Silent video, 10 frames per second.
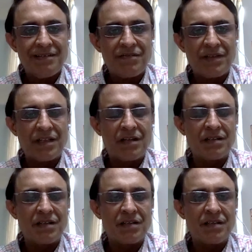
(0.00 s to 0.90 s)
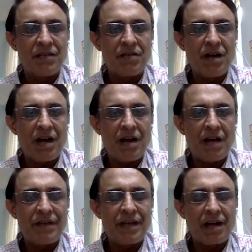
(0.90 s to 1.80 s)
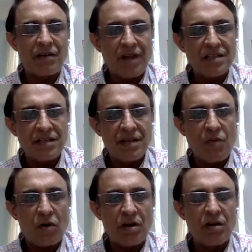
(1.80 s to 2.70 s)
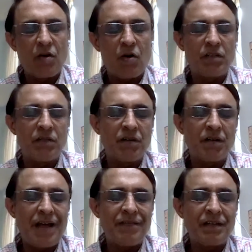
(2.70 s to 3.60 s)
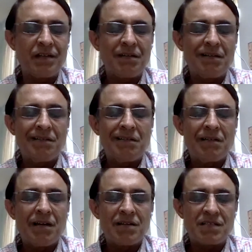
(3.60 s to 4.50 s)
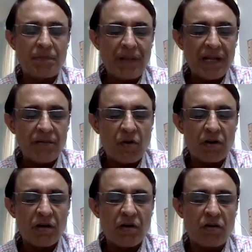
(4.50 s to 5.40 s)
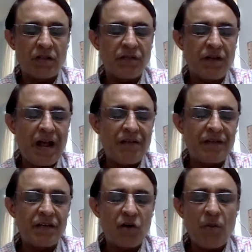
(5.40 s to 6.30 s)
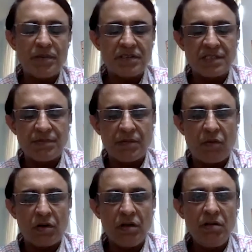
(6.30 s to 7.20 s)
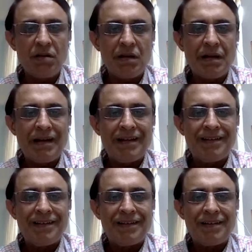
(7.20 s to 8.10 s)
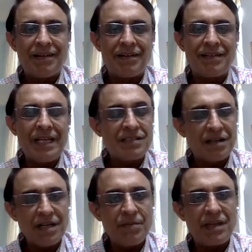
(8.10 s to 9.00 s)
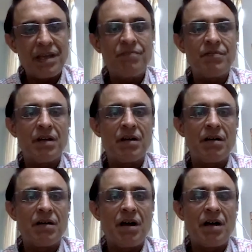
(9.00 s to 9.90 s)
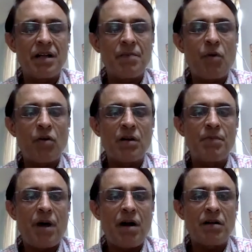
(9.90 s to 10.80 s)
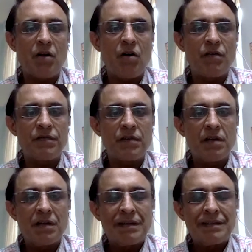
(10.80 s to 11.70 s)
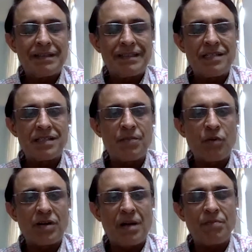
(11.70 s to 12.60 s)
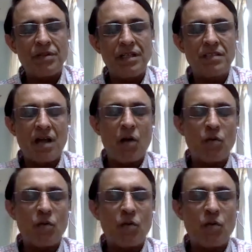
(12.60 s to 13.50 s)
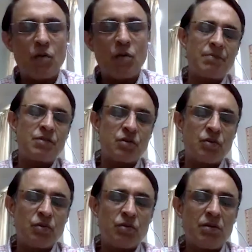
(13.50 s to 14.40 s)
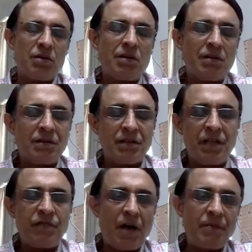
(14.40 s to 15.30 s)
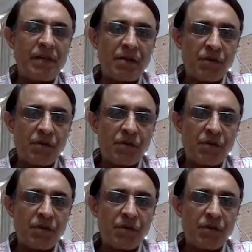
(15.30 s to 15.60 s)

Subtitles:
Whether they were having an advisory model or they were having a supply model or they were having crop assessment model, they suddenly became an important part of these input companies' outreach program to the farming